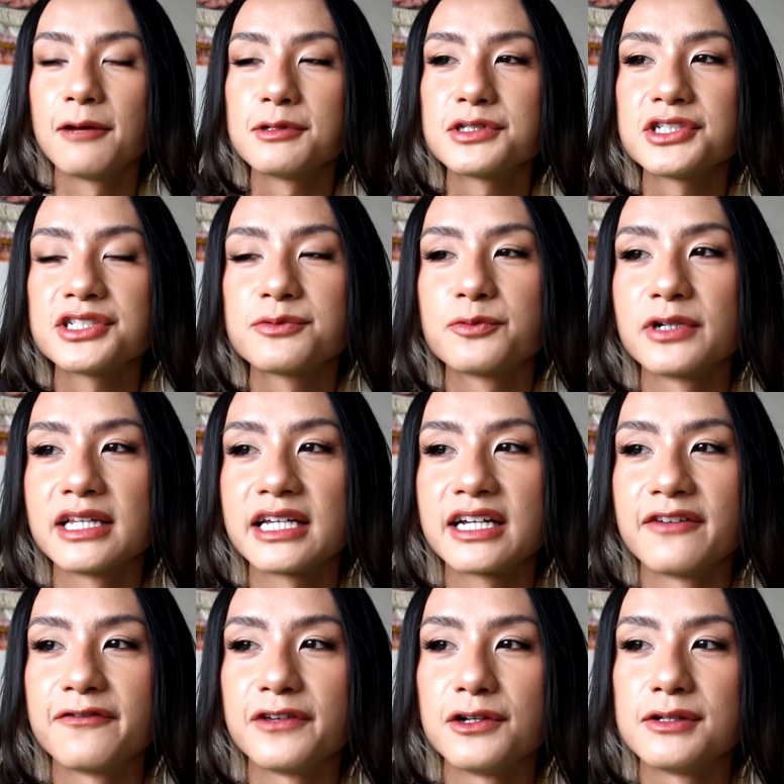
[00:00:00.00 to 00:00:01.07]
was just really
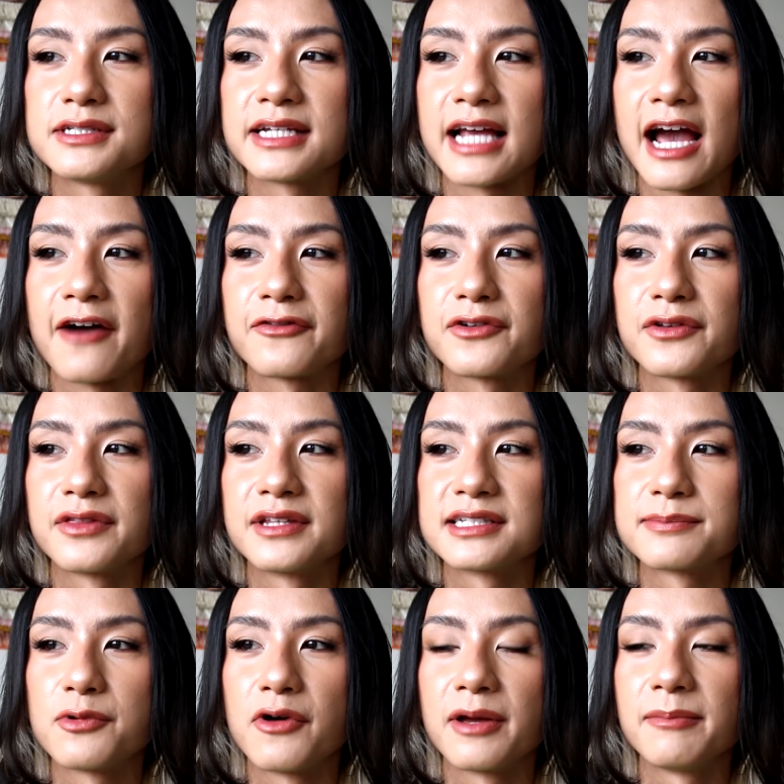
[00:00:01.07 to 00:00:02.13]
confusing after
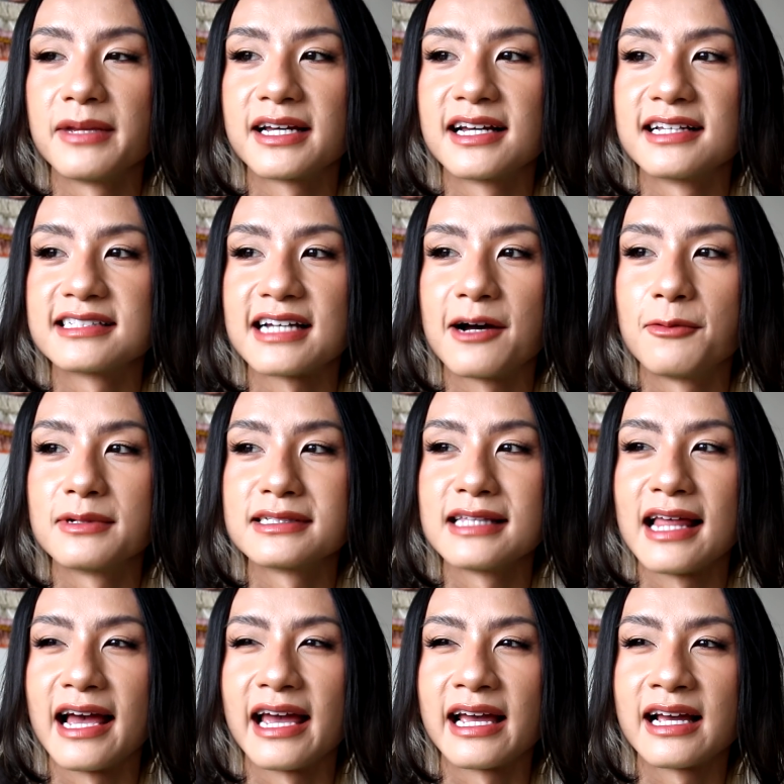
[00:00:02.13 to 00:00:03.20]
this point because I was
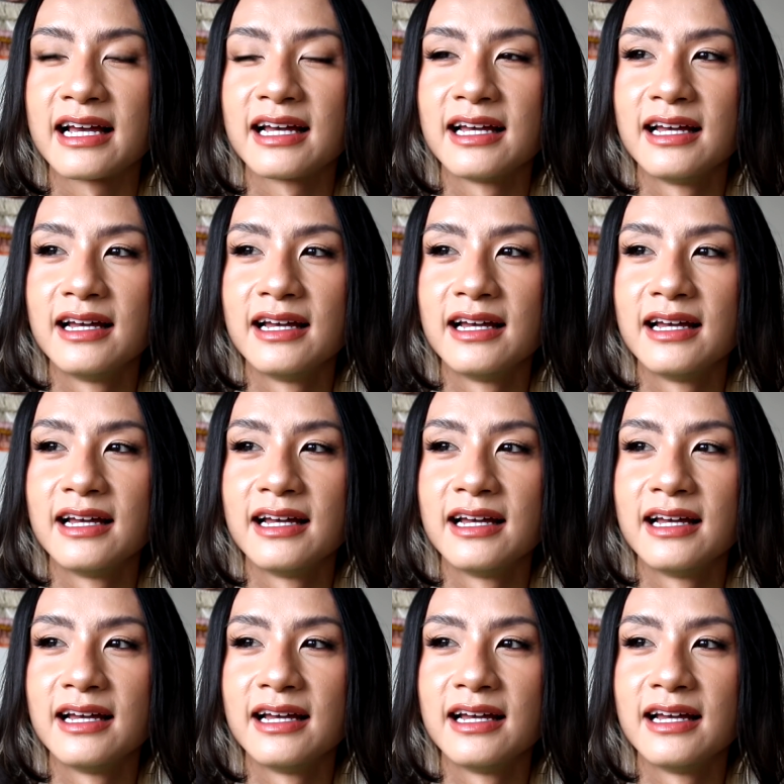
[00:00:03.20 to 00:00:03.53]
like,